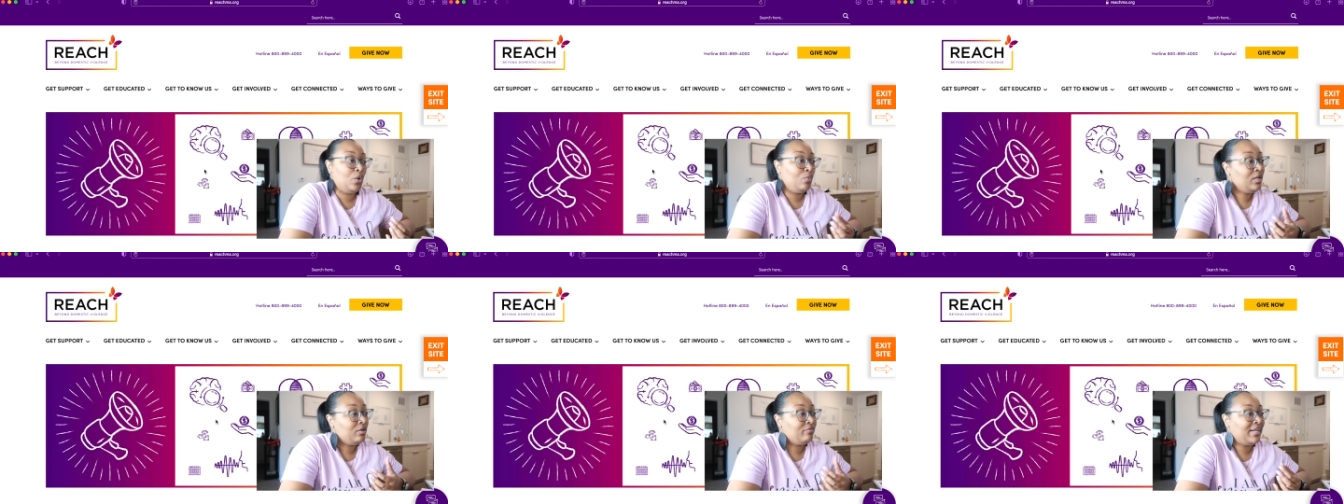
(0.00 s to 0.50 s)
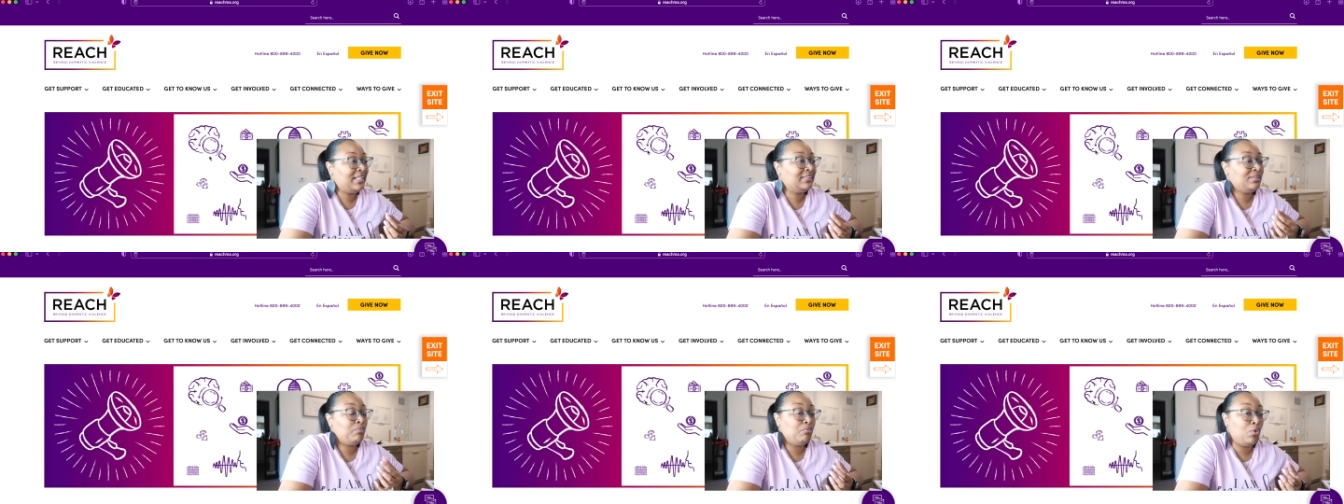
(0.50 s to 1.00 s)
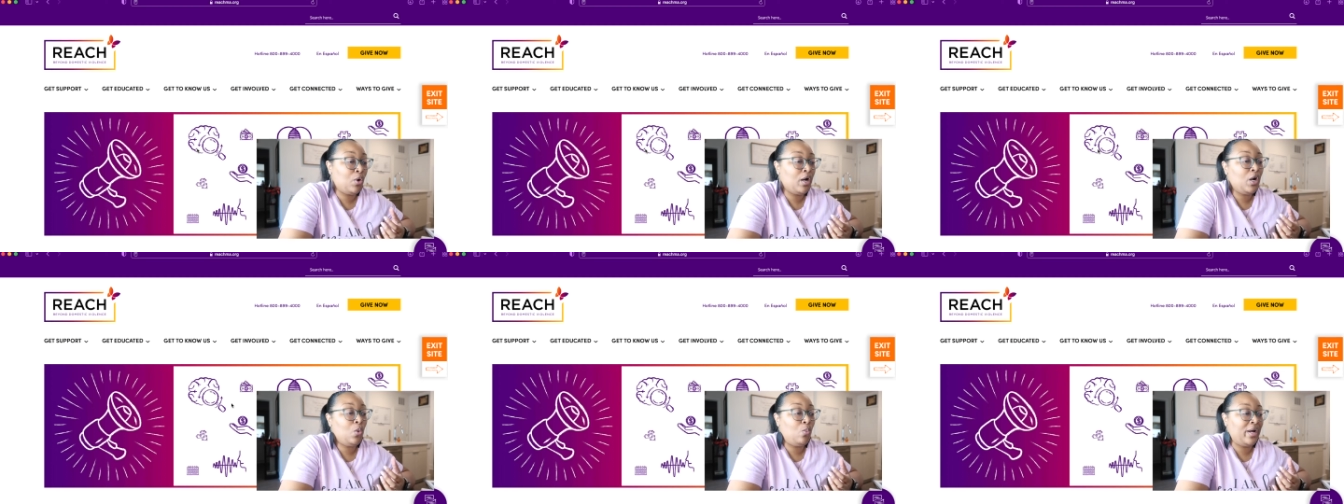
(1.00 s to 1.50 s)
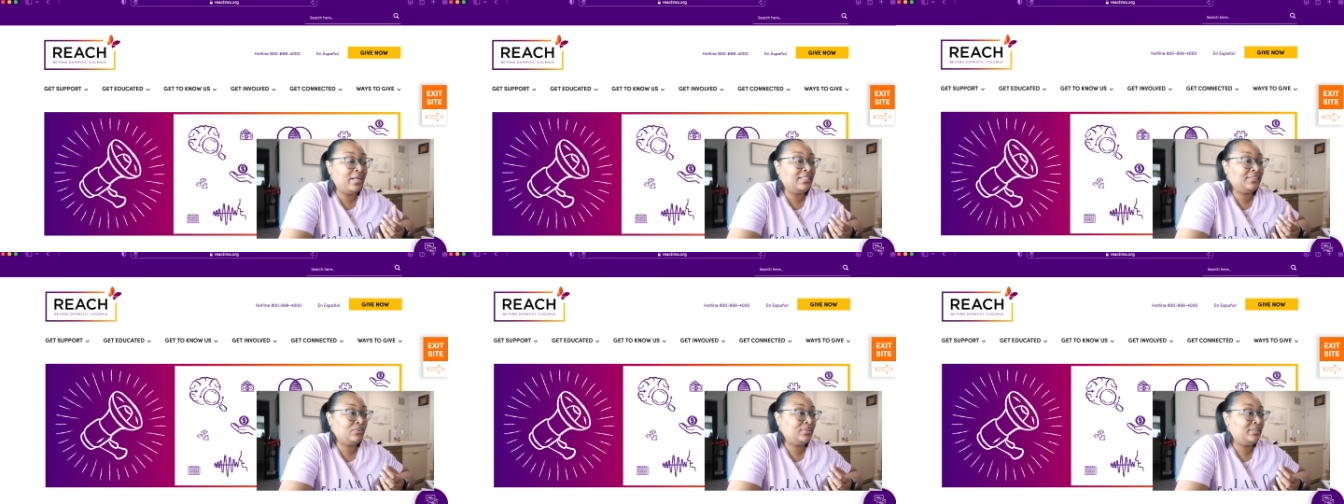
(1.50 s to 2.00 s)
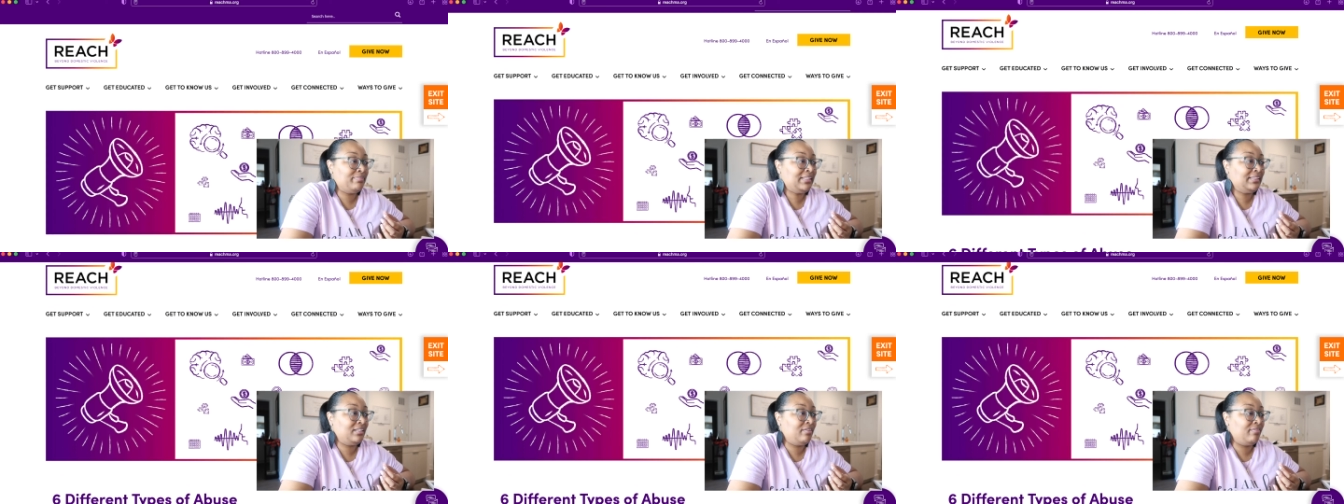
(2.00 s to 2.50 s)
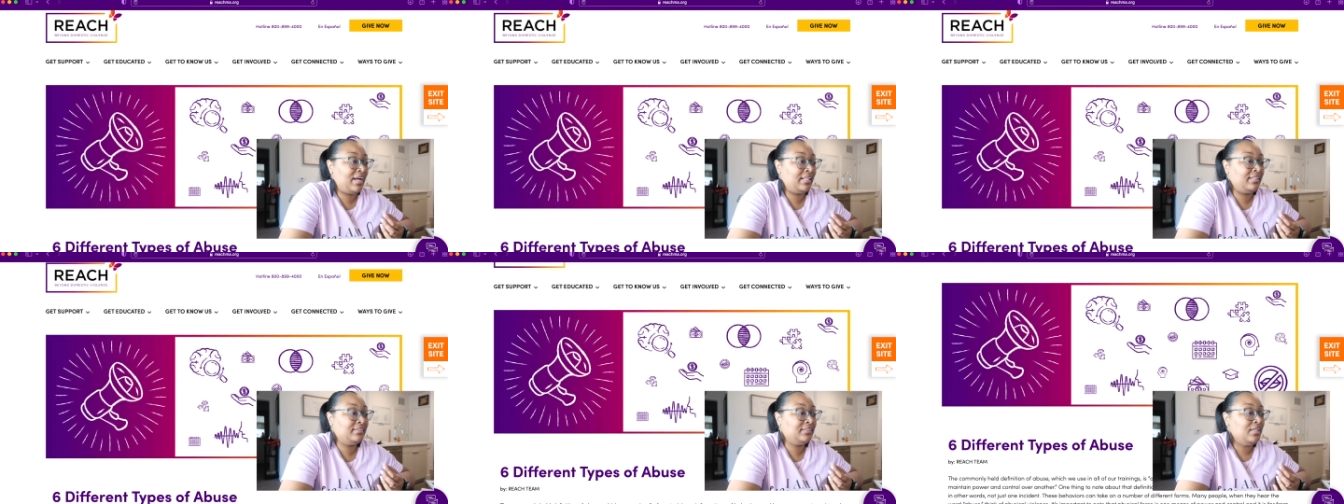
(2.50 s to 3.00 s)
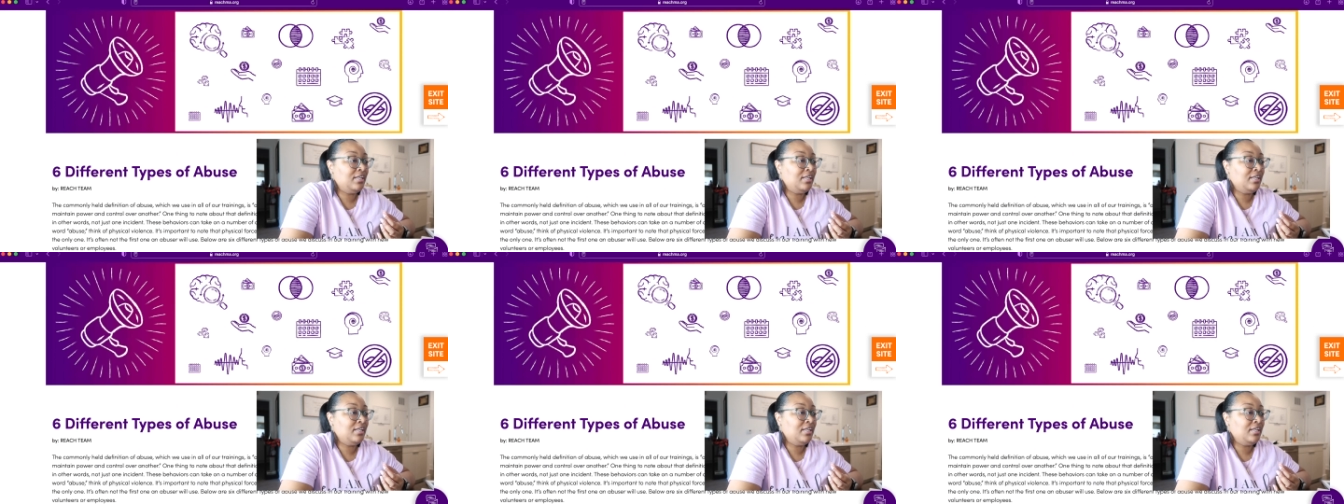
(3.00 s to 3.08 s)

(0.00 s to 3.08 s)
we can raise some more awareness on domestic violence.